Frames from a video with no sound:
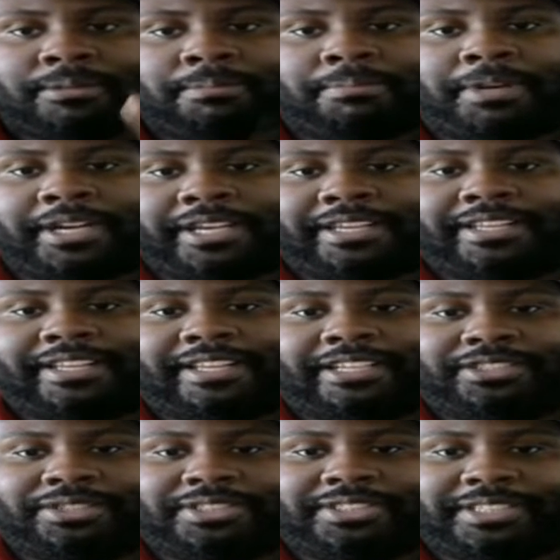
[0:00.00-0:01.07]
But,
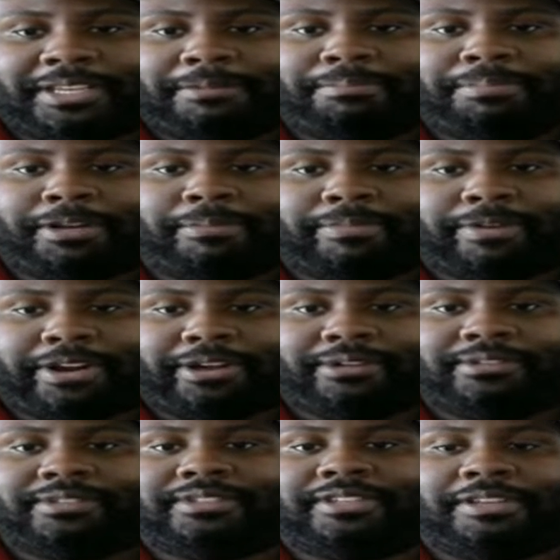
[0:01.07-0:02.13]
as you can see, Peter
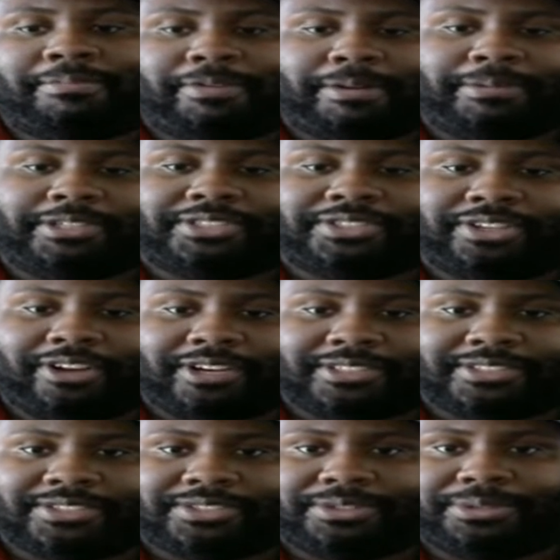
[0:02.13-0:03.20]
Brown pretty much
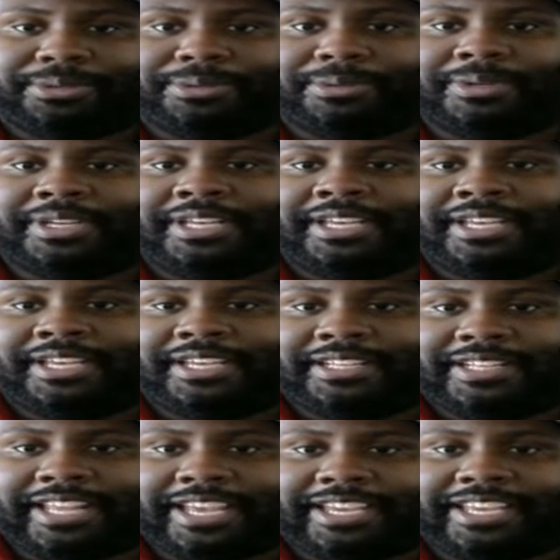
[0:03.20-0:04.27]
talks to
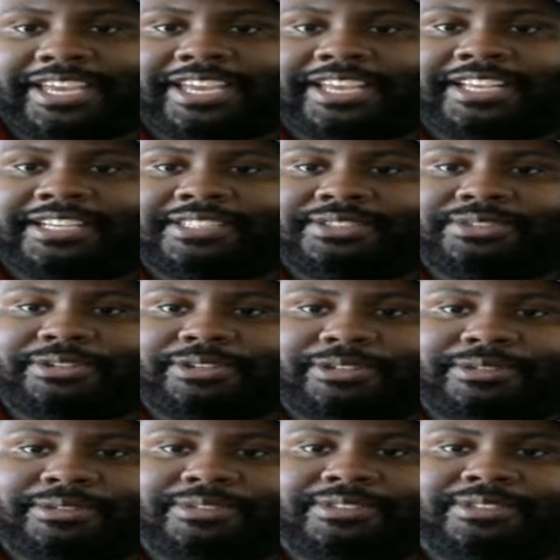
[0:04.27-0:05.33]
Hideki
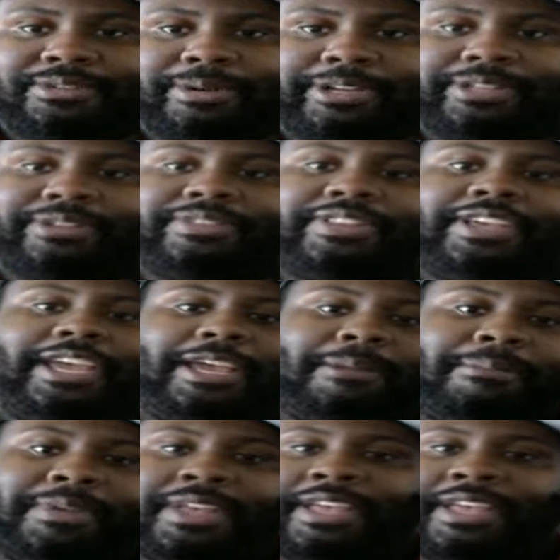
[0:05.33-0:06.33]
Itsuno, director of the game,